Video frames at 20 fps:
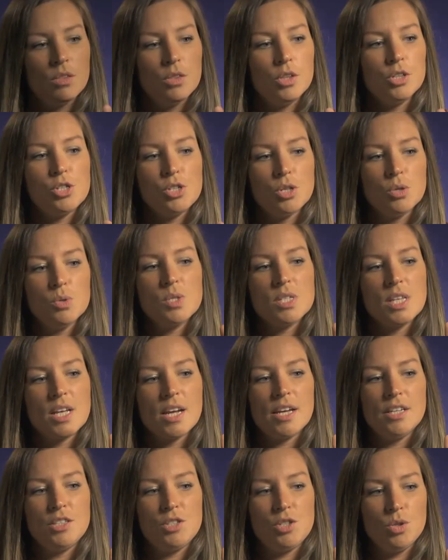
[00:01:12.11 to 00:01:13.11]
The shows
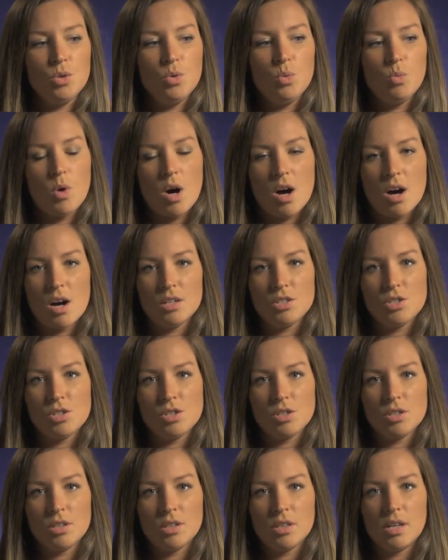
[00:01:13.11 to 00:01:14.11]
that I do
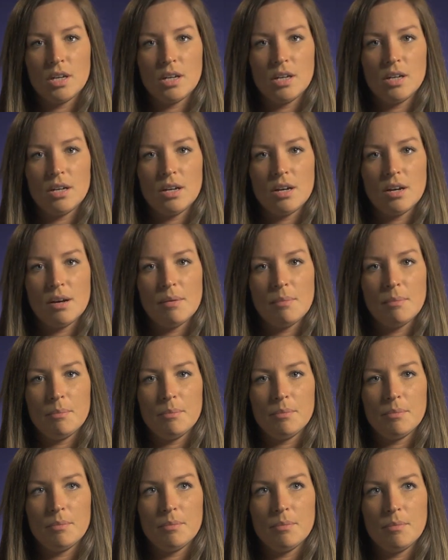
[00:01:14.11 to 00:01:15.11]
watch
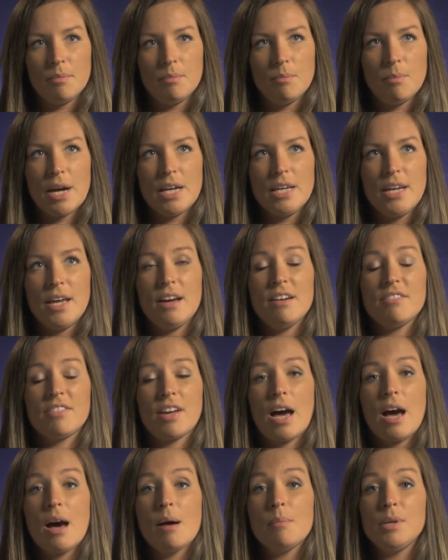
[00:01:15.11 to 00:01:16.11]
might have
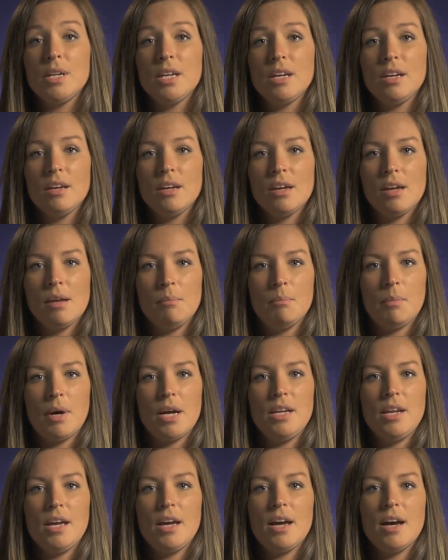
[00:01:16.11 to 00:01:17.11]
comedy and
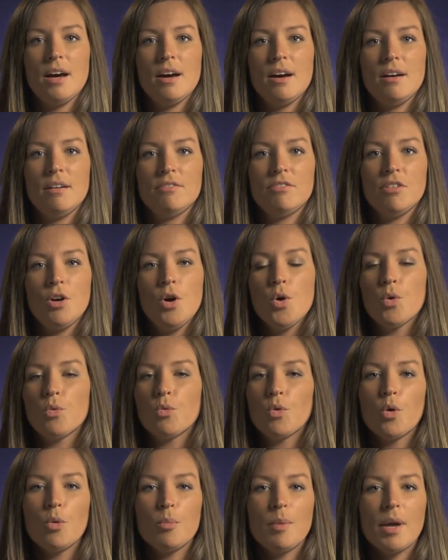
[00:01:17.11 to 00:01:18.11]
might have
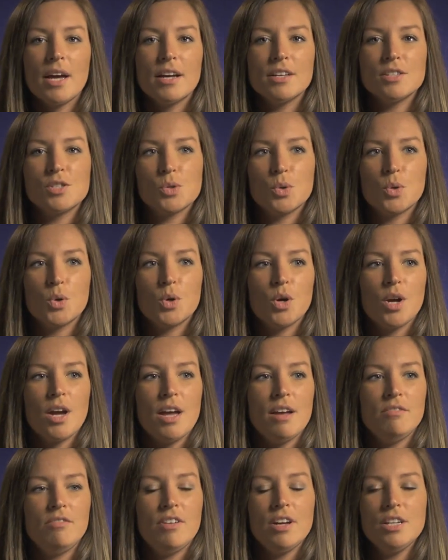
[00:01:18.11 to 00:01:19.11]
romance or
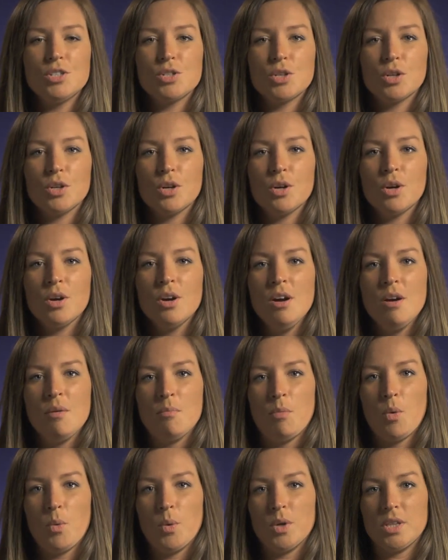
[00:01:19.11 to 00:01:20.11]
adventure,
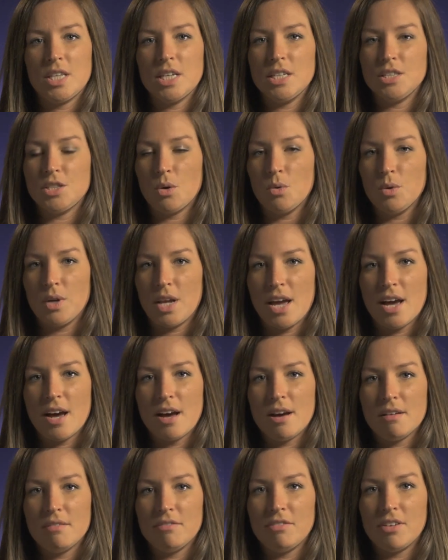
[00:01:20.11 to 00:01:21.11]
but what they don't
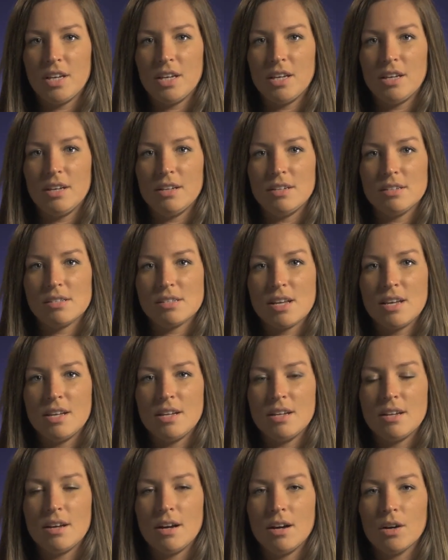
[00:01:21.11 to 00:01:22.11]
have is
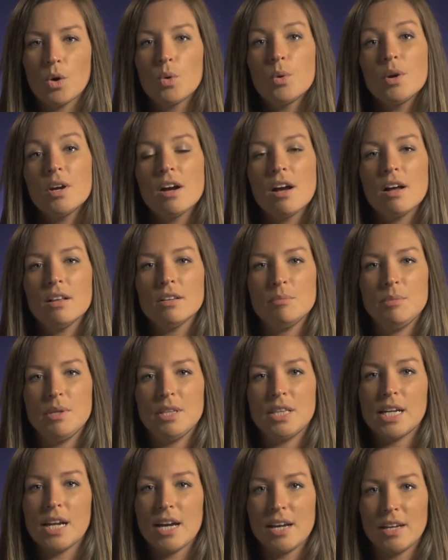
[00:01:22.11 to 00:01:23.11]
a queer
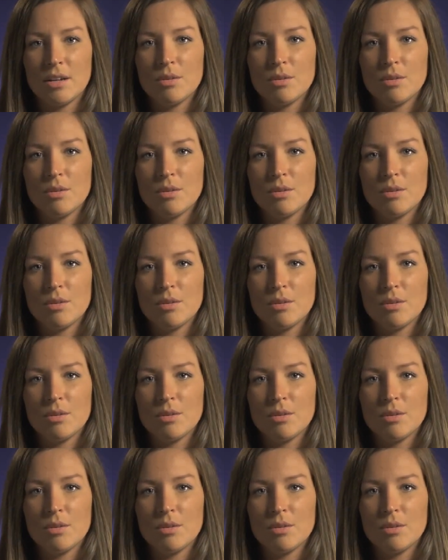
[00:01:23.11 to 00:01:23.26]
element that I